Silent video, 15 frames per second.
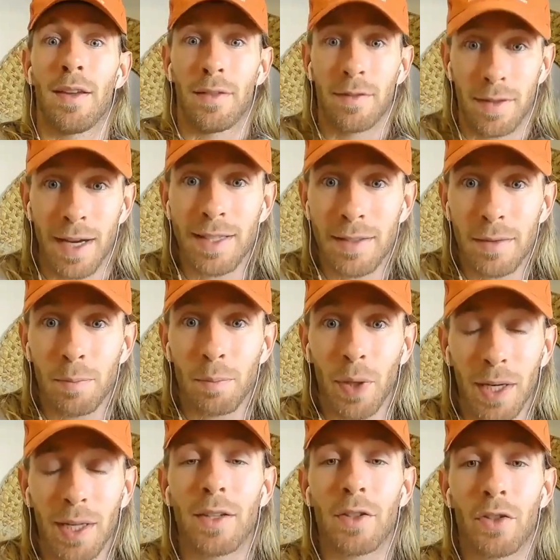Let's
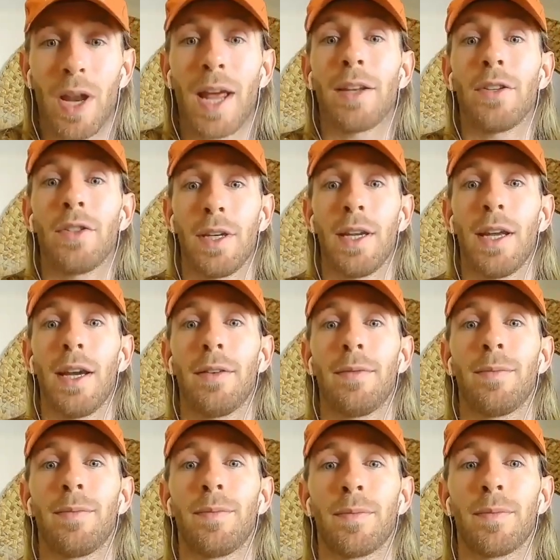bring in the strategy now.
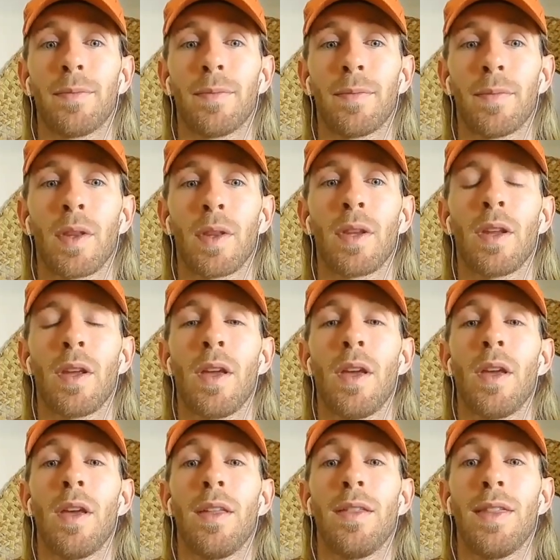
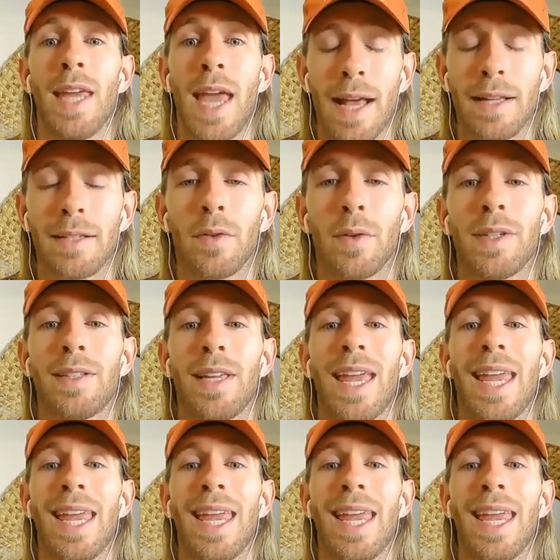The answer is